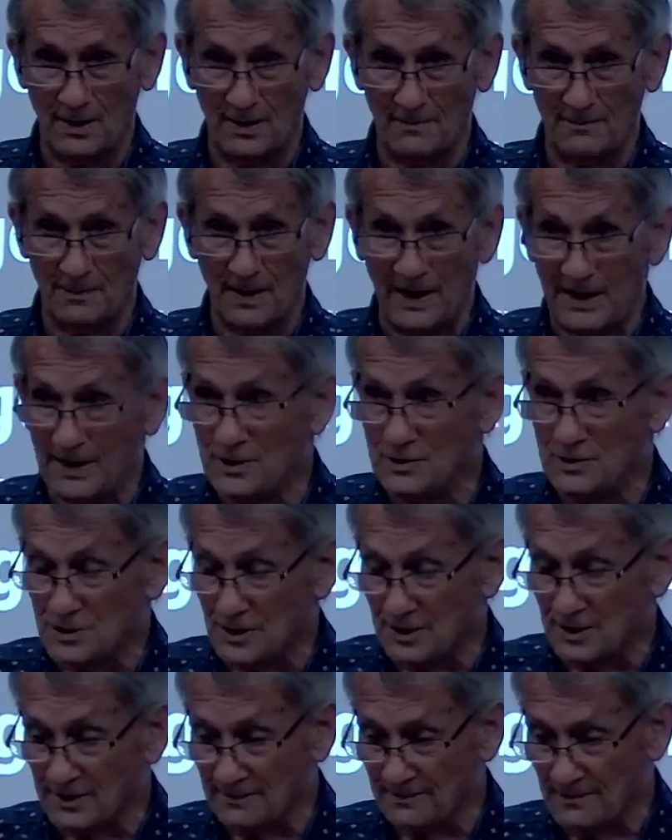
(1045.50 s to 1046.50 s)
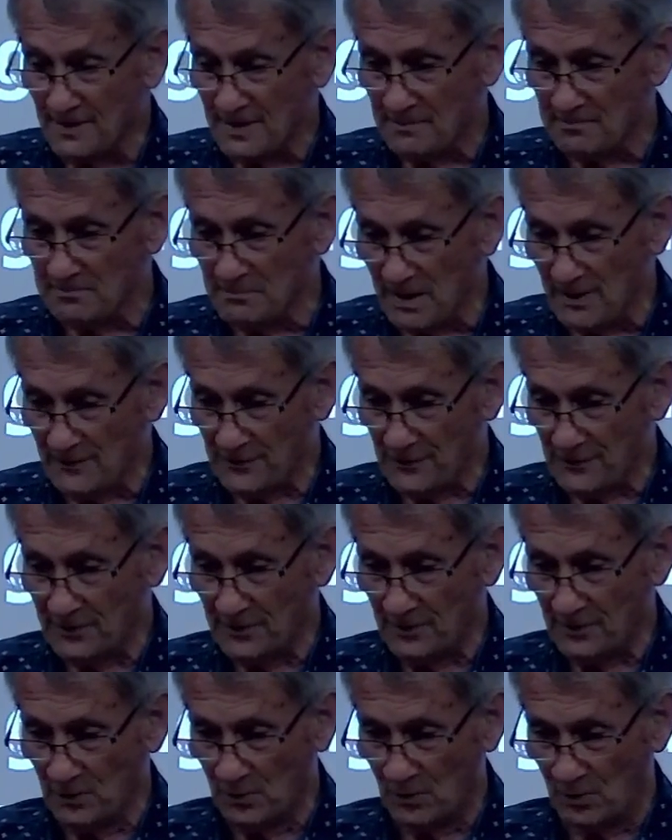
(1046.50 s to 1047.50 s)
aging
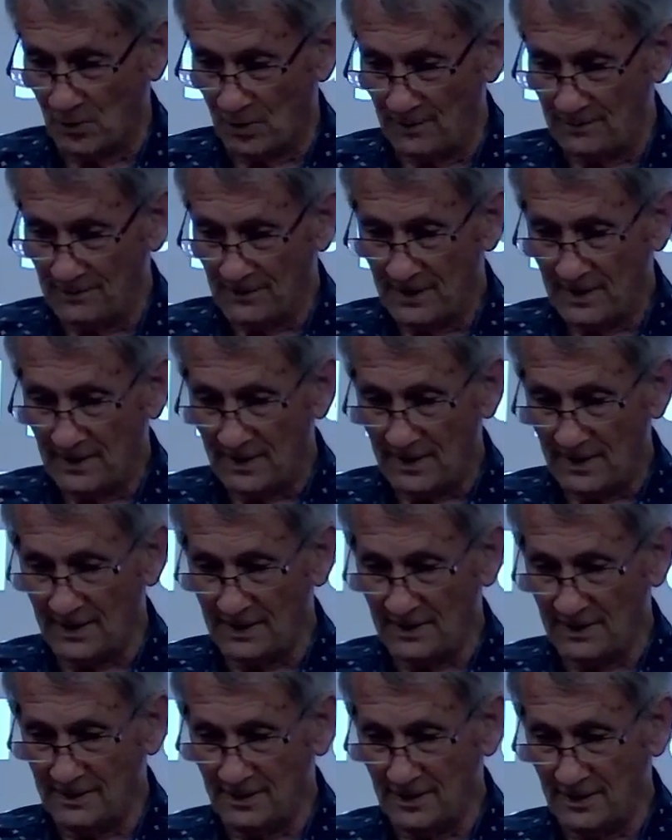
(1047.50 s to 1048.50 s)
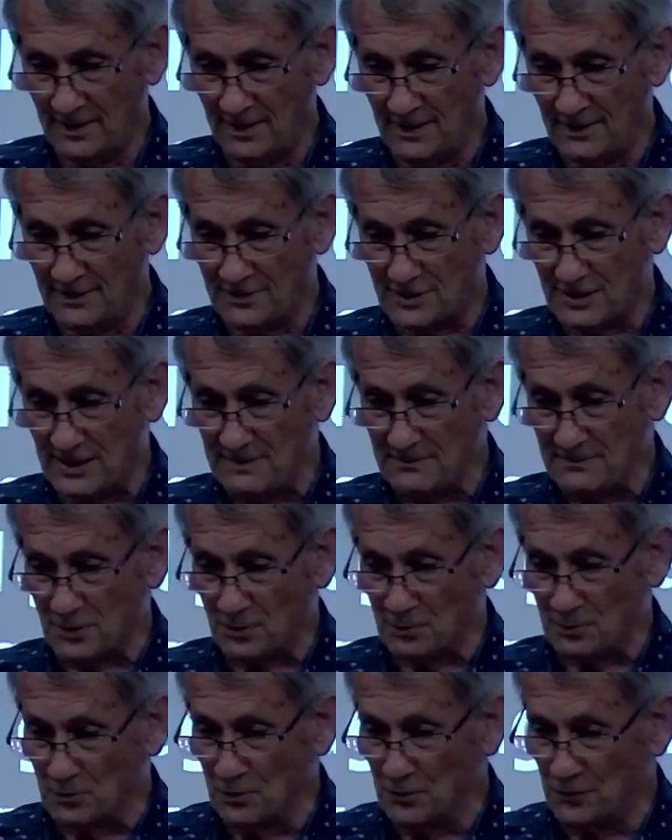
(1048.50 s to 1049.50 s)
mother-in-law. And it seems that
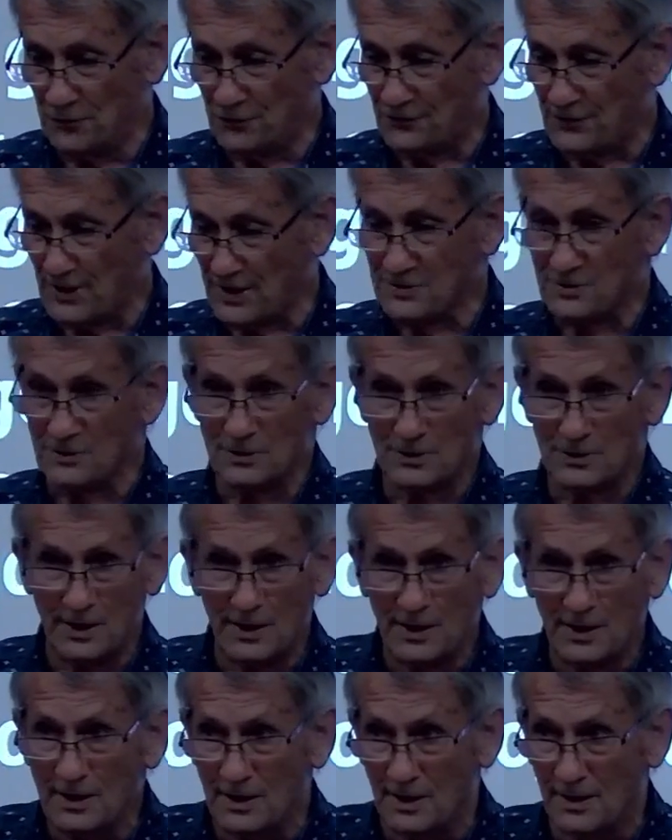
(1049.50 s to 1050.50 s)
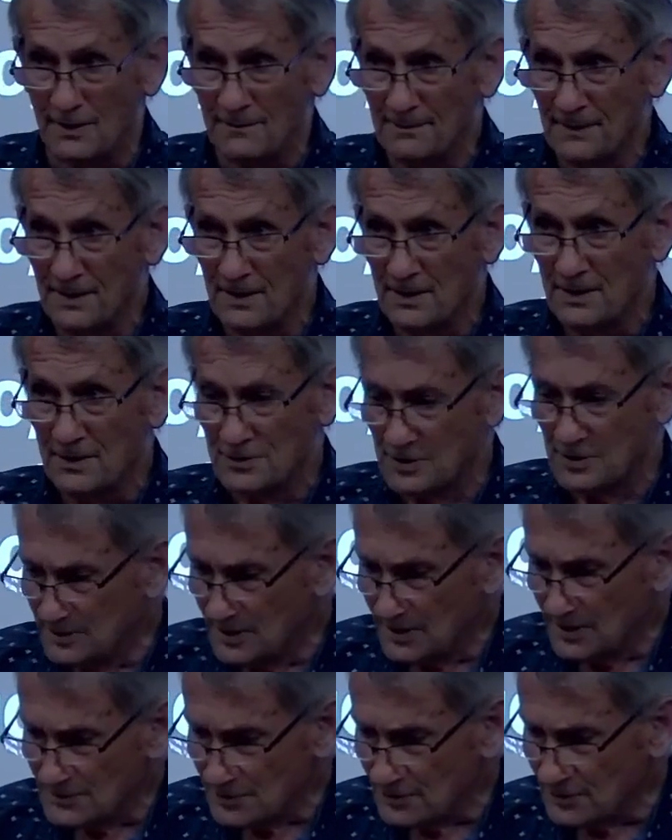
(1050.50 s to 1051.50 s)
Ruth doesn't care. She
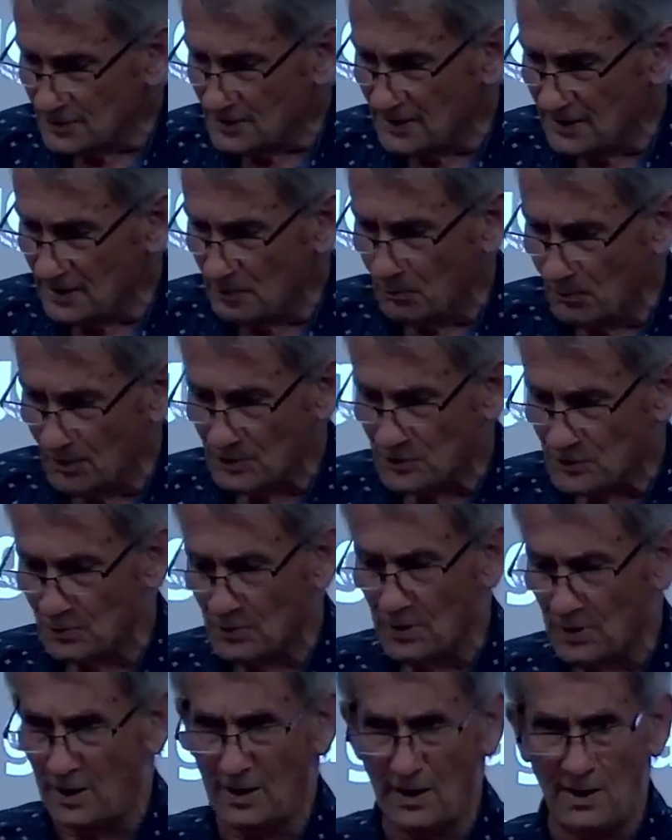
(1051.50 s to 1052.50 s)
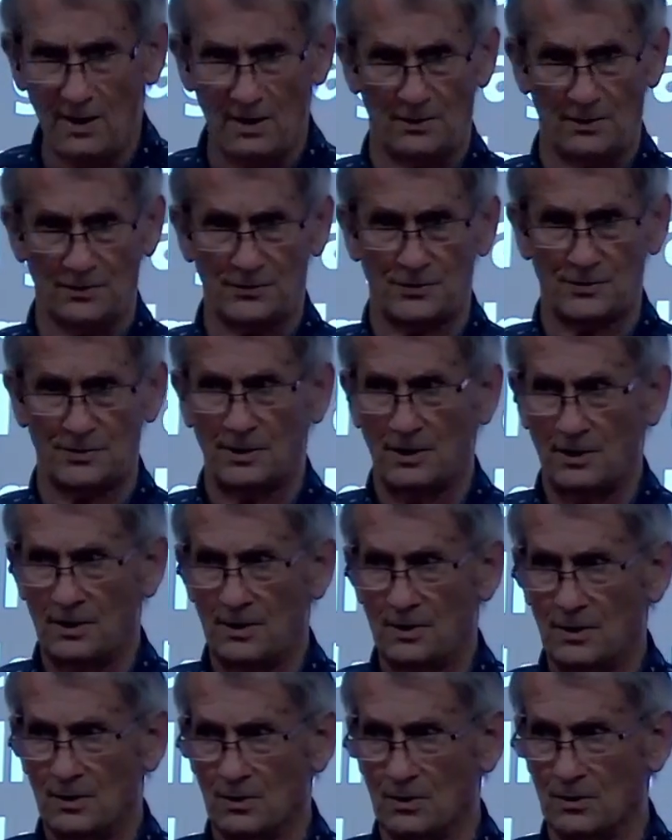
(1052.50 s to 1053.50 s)
doesn't care what sort of house
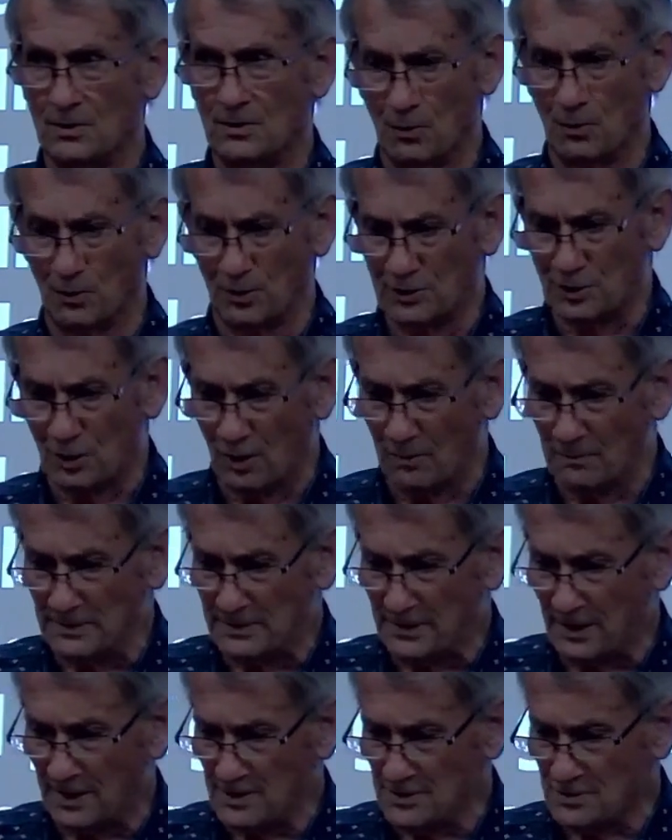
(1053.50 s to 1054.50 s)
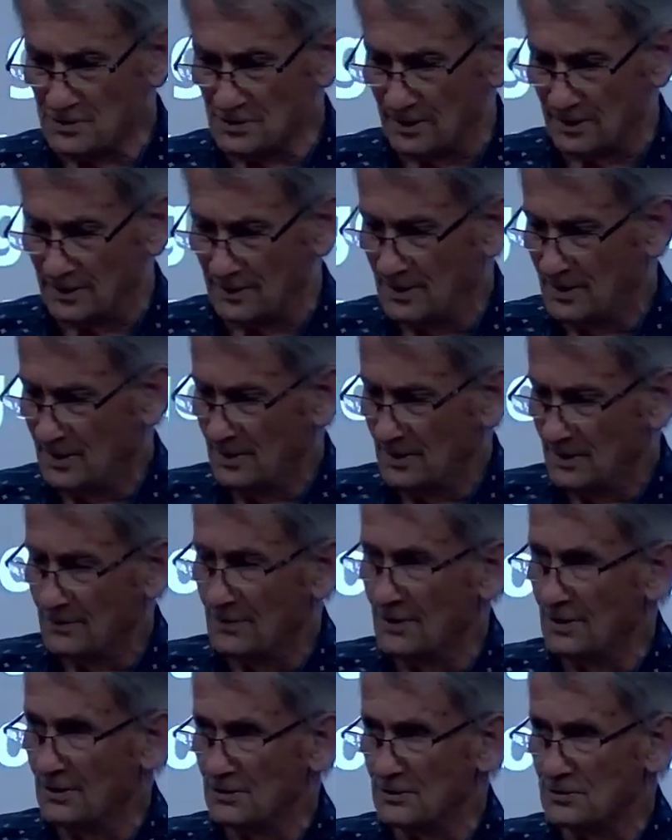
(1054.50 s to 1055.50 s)
or accommodation
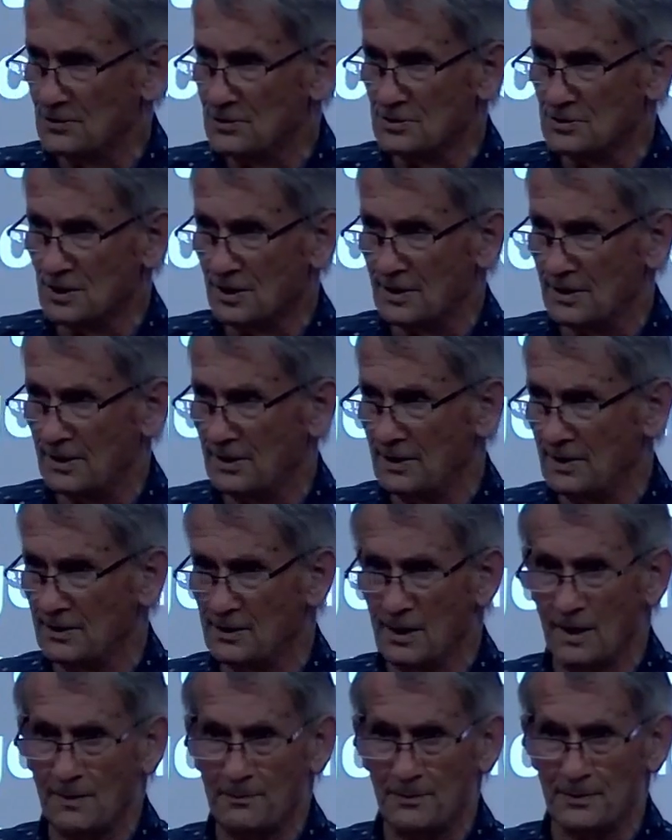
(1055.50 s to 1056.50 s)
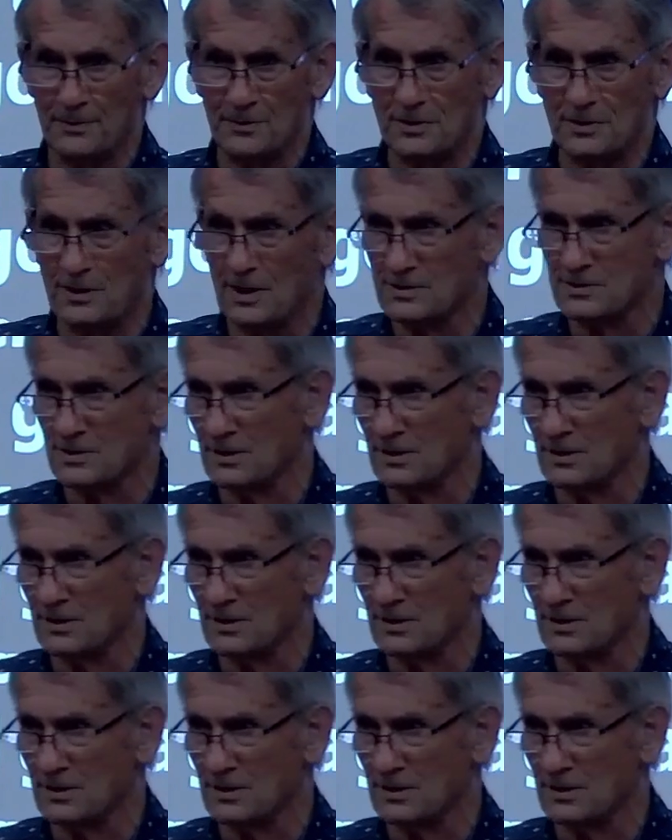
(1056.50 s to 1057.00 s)
that she's going to end up in. She doesn't